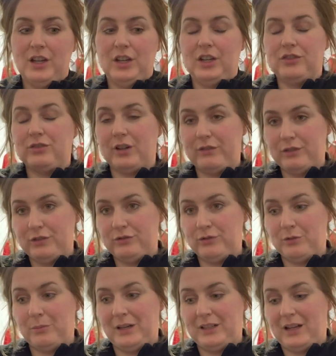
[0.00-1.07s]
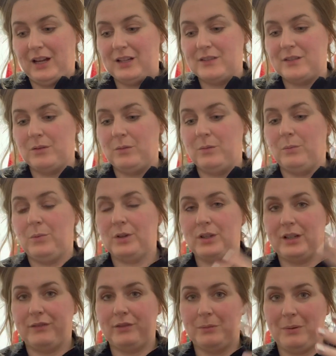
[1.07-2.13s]
and Trevor drew my dad. So we're going to
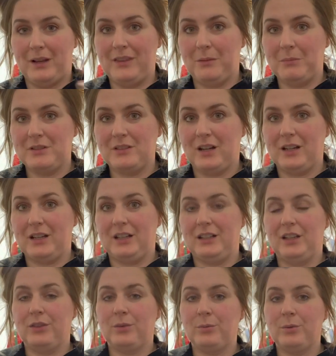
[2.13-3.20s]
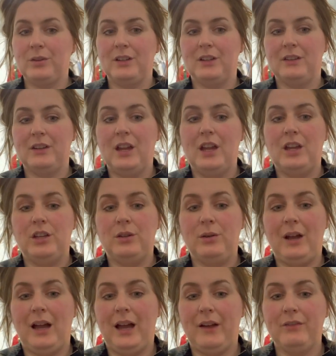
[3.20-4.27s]
have to buy them a stocking. And the rule is you
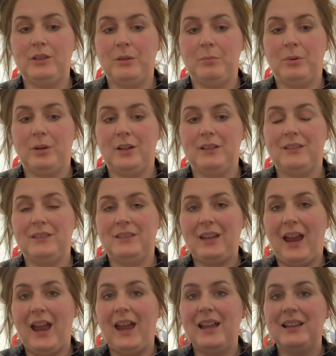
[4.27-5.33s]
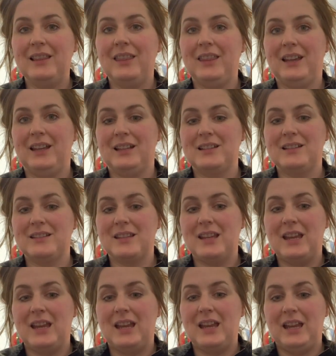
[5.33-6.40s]
have to put 10 things
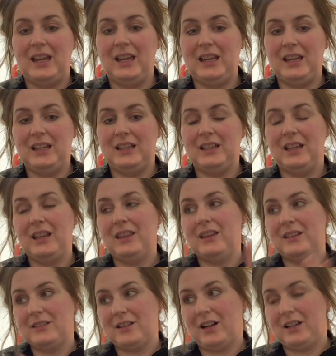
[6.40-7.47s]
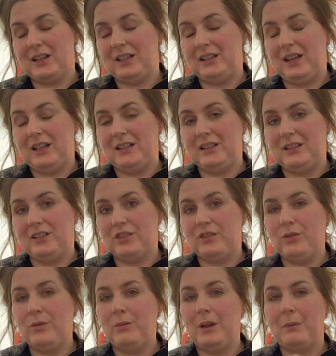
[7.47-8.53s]
in the stocking. And there's
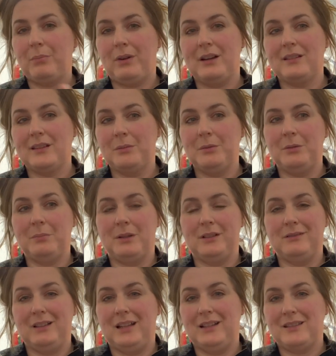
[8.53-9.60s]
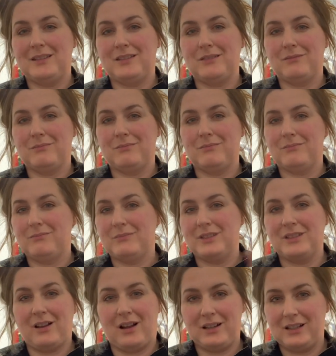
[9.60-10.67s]
no like price limit, but it's
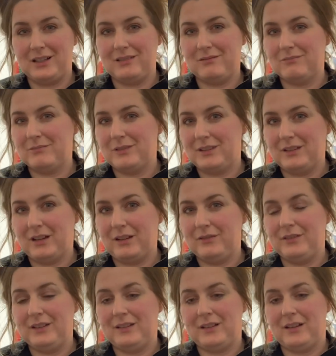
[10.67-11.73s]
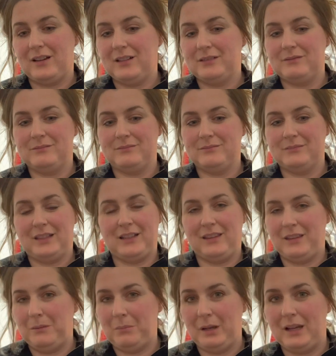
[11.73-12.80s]
stocking stuff. It's not
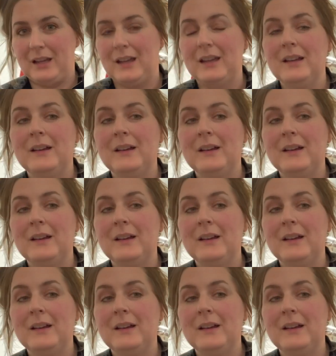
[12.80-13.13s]
anything big.